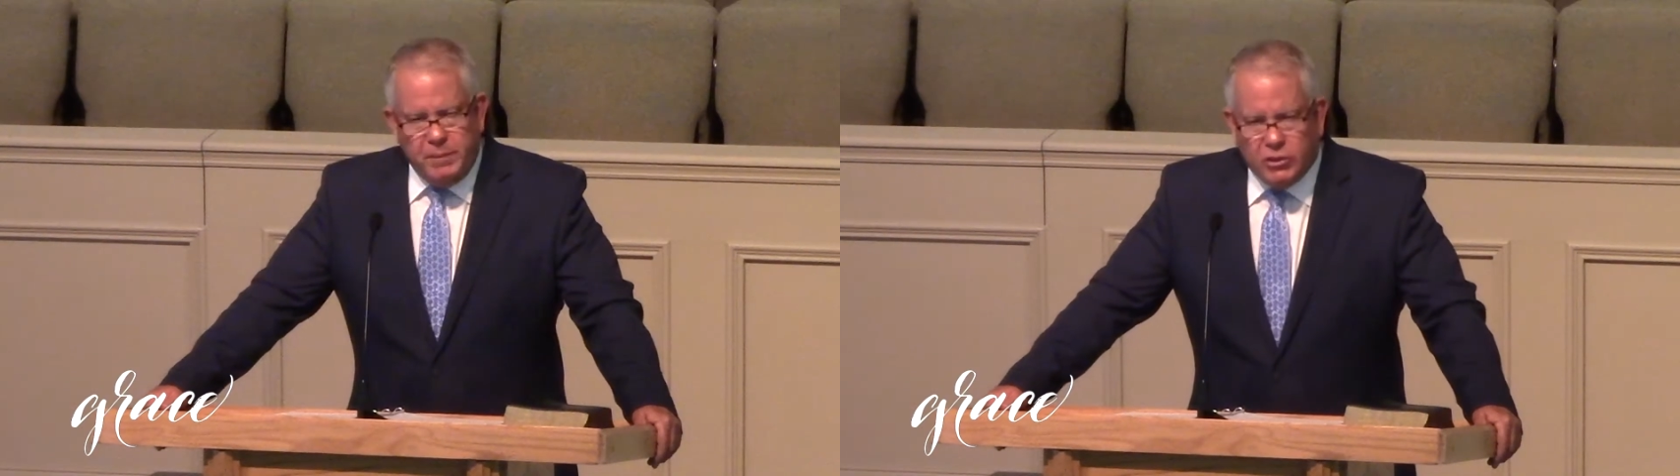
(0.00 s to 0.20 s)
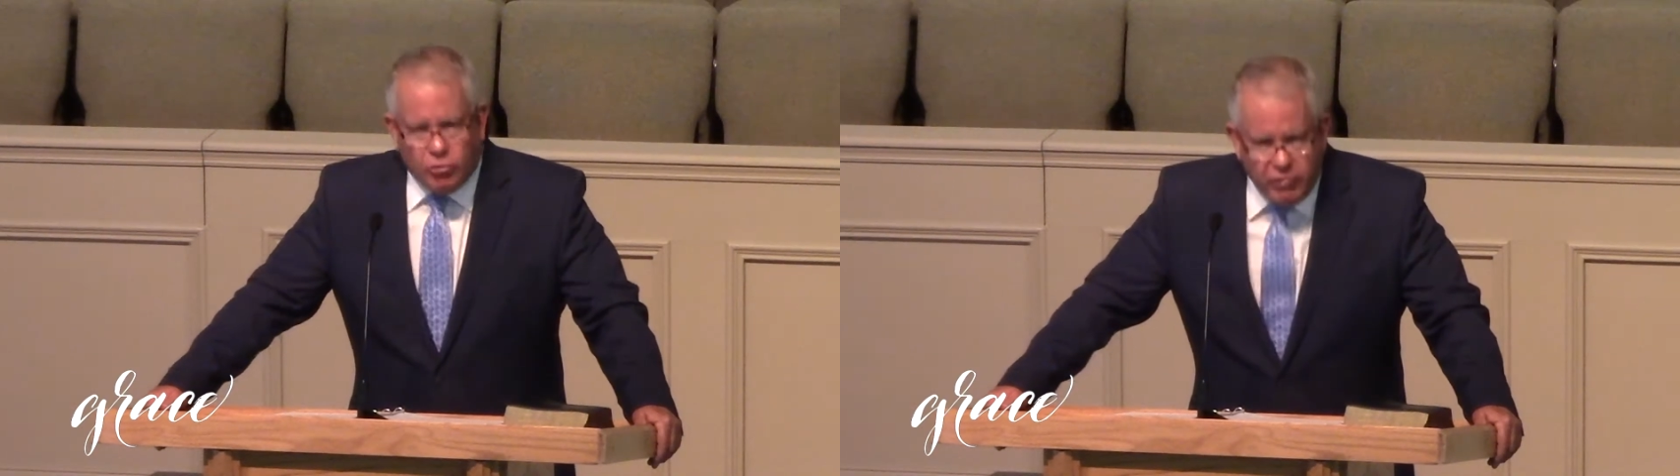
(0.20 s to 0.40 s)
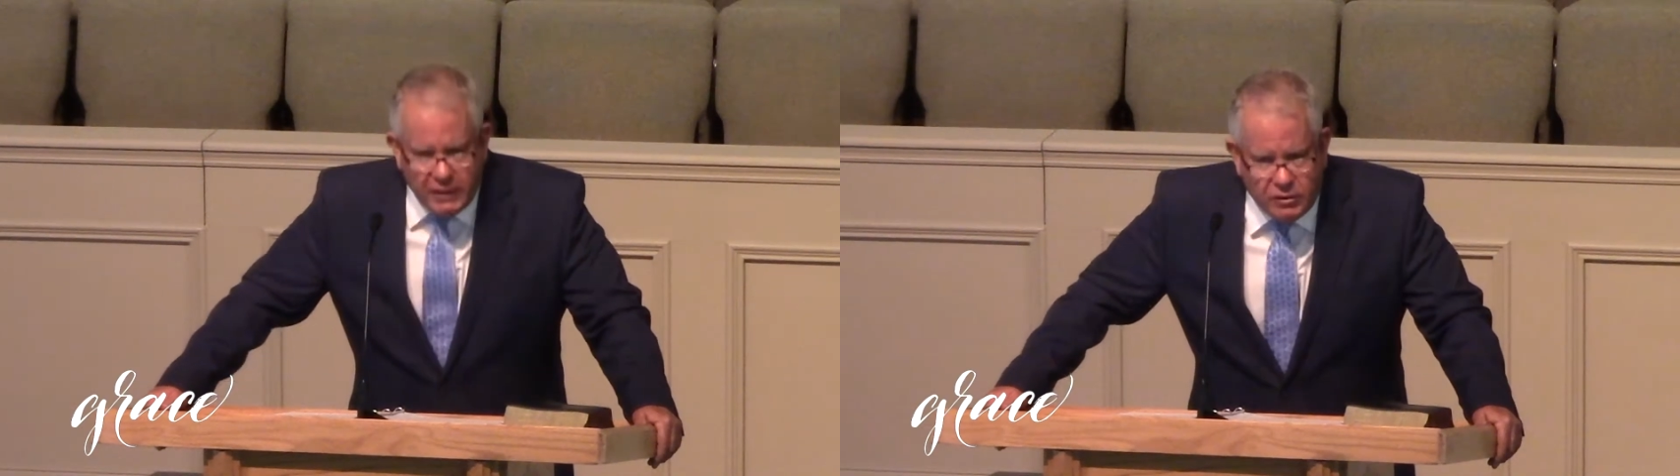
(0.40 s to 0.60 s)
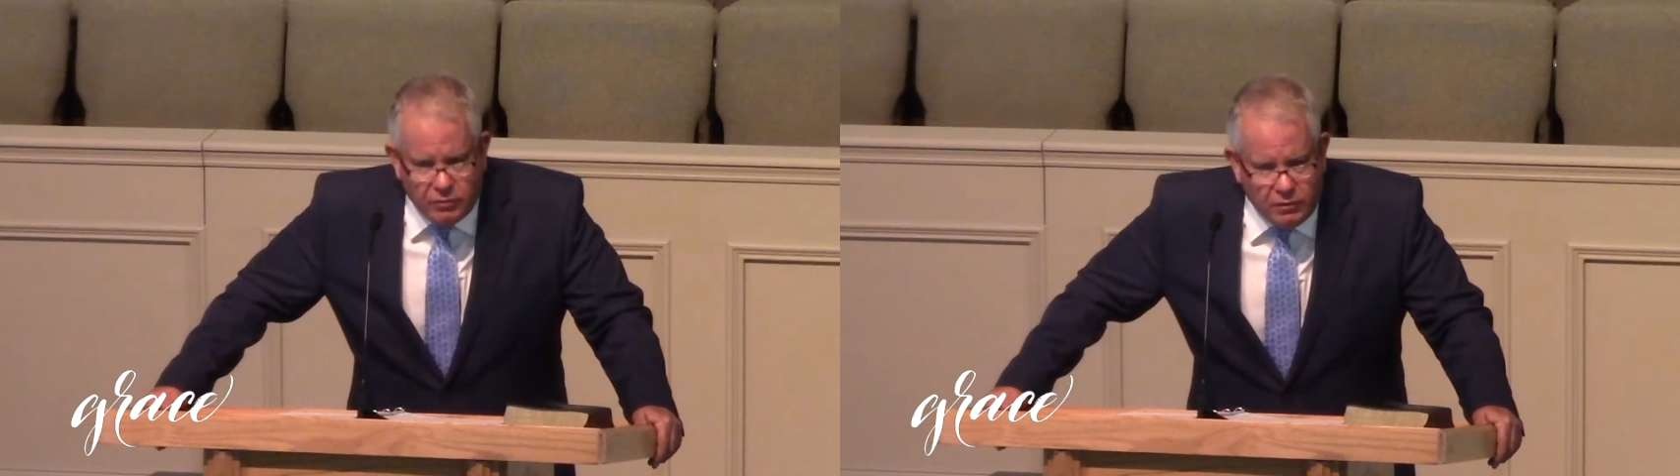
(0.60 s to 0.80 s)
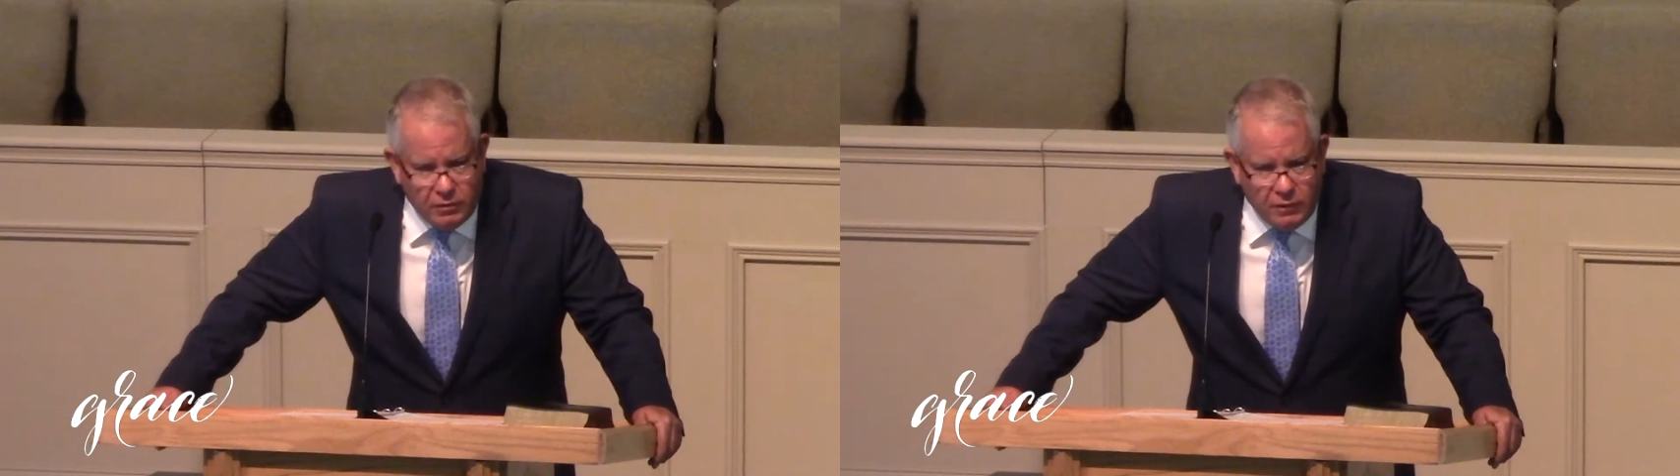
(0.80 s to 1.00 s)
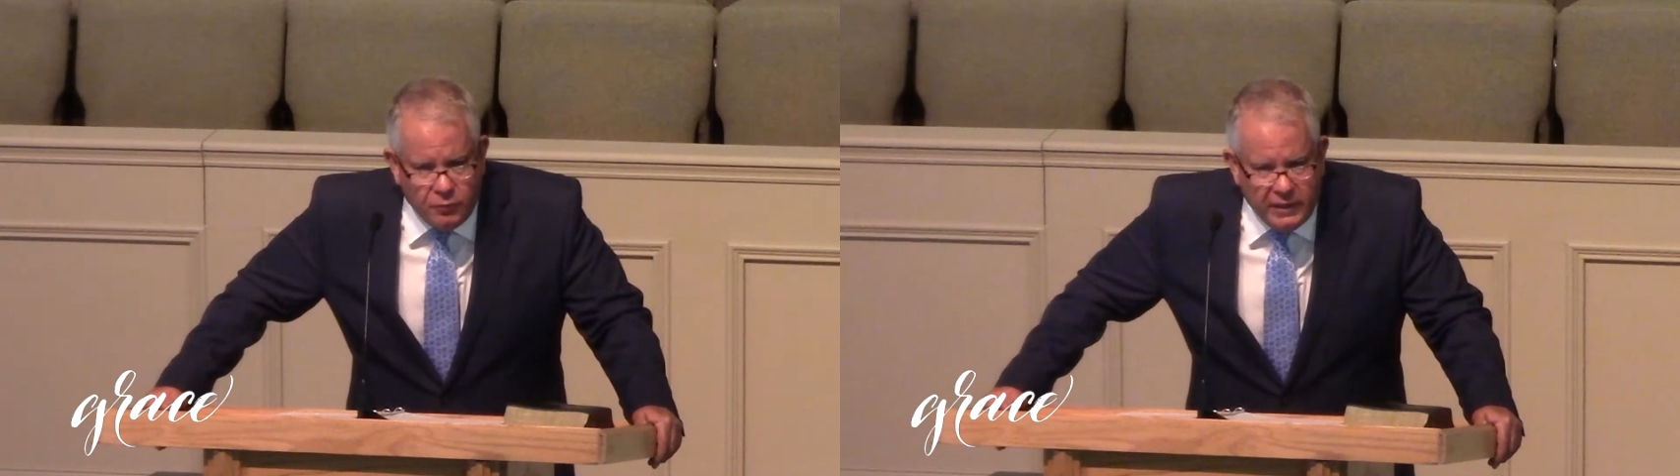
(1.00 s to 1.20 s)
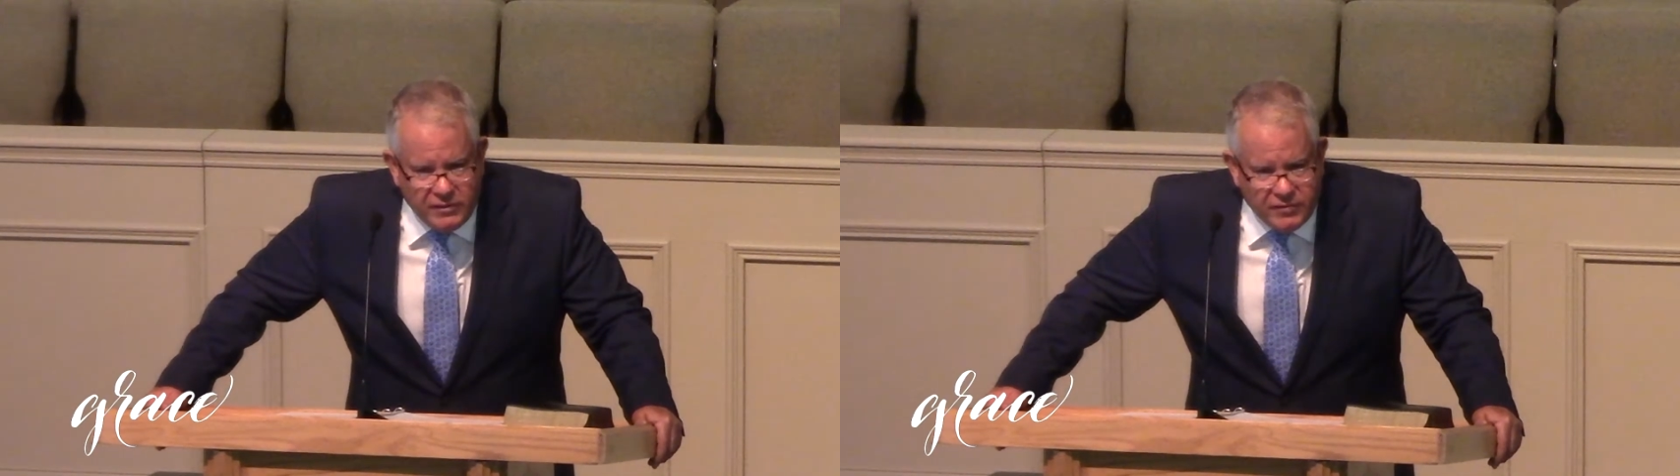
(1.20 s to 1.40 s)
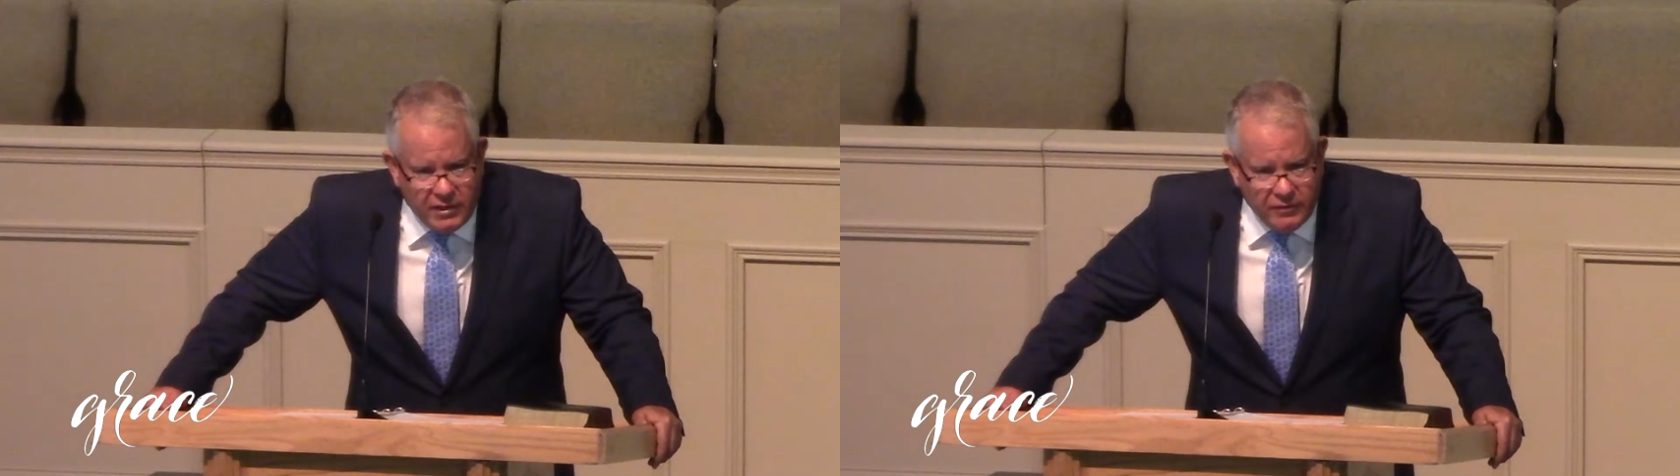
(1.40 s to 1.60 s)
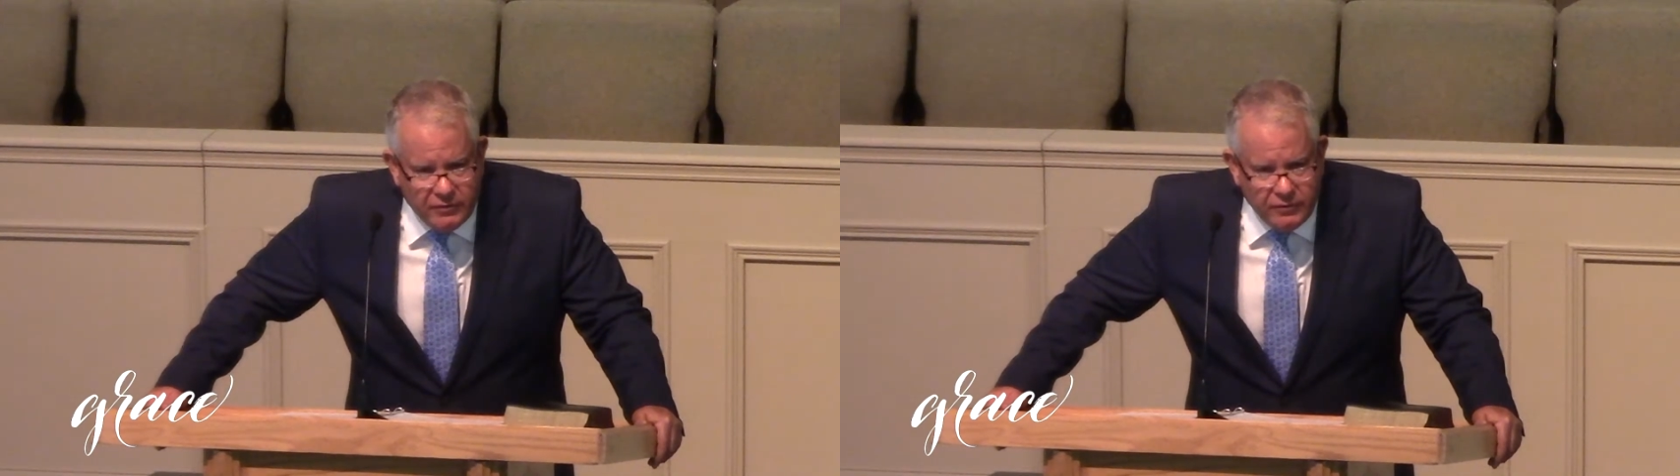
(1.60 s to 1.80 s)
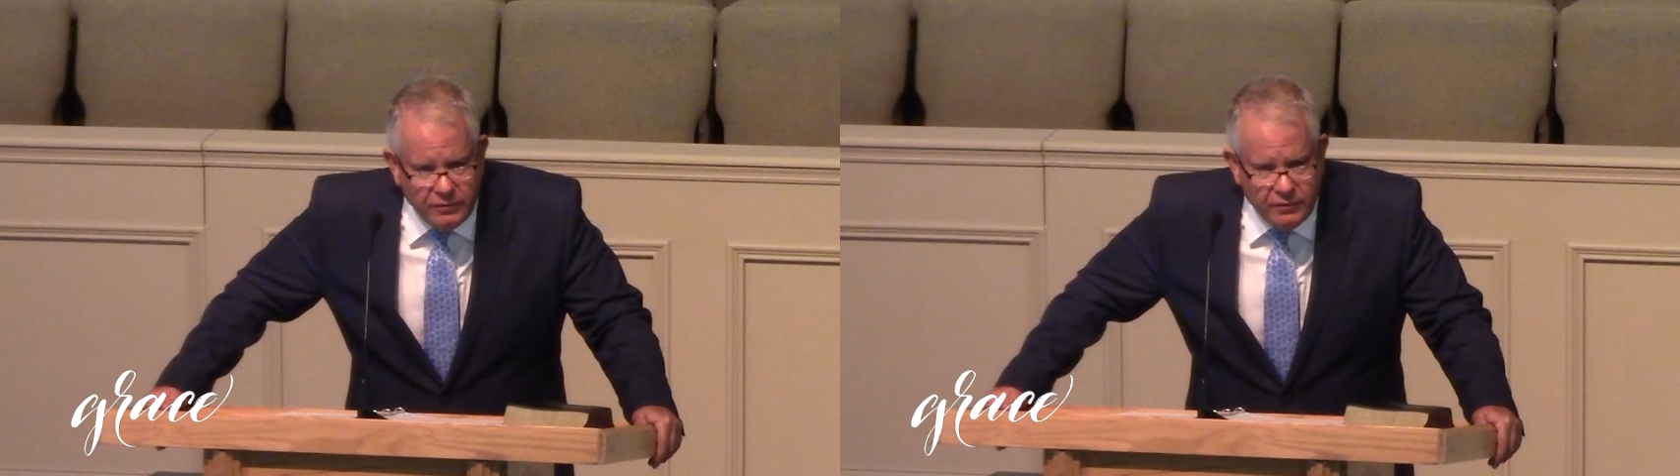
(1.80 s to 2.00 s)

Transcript: critical of what he says.